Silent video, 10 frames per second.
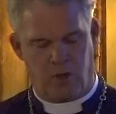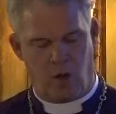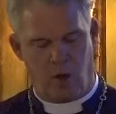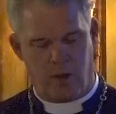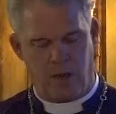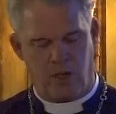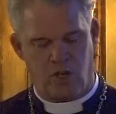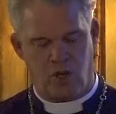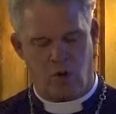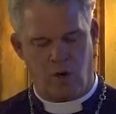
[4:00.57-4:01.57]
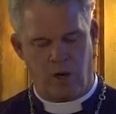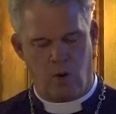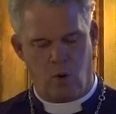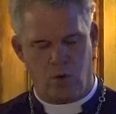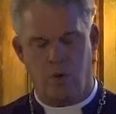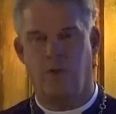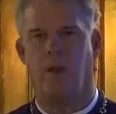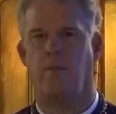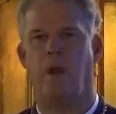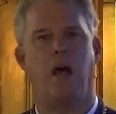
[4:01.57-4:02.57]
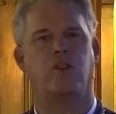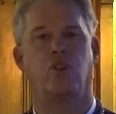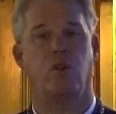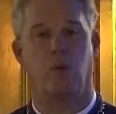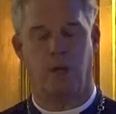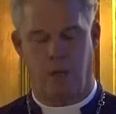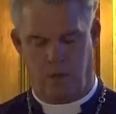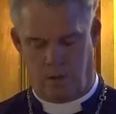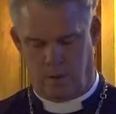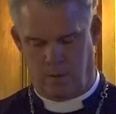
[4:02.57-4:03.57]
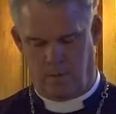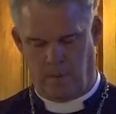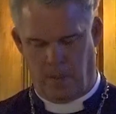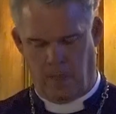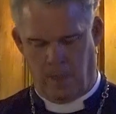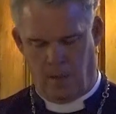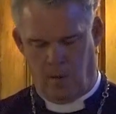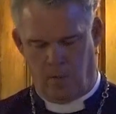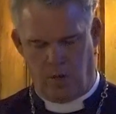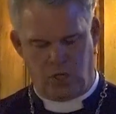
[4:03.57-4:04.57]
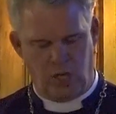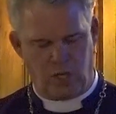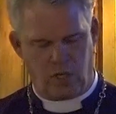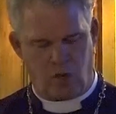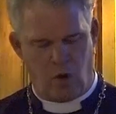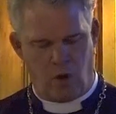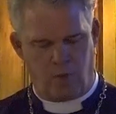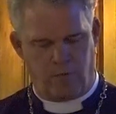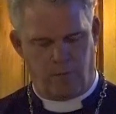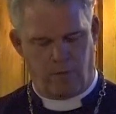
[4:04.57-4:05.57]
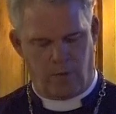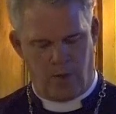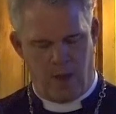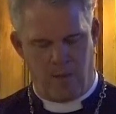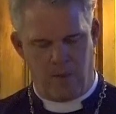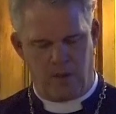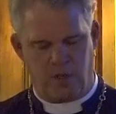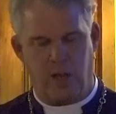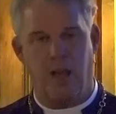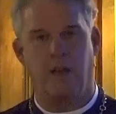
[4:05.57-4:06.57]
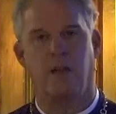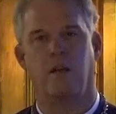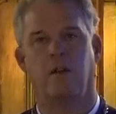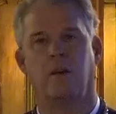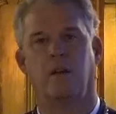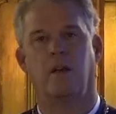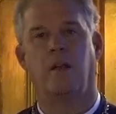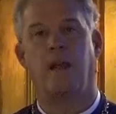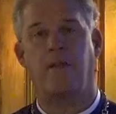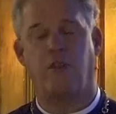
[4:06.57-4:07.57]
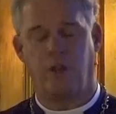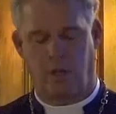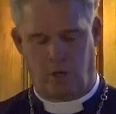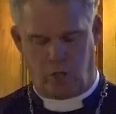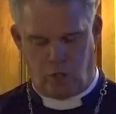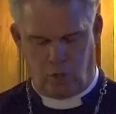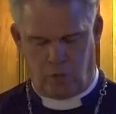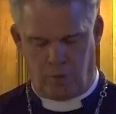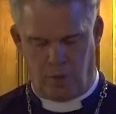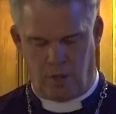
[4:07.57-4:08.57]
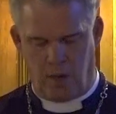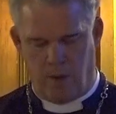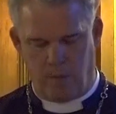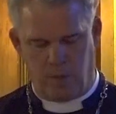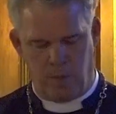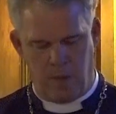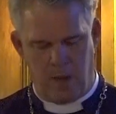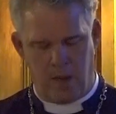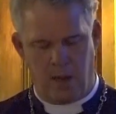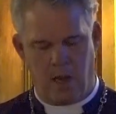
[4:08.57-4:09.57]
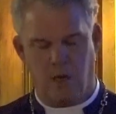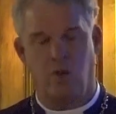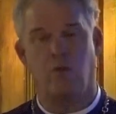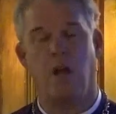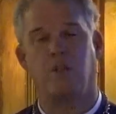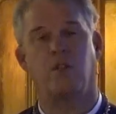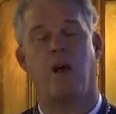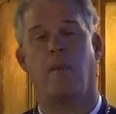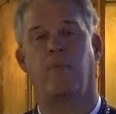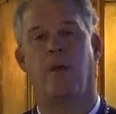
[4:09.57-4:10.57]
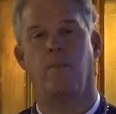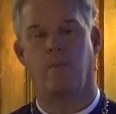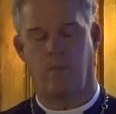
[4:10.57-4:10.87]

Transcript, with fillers: saw it, they sternly ordered them not to do it. But Jesus called for them and said, "Let the little children come to me, and do not stop them.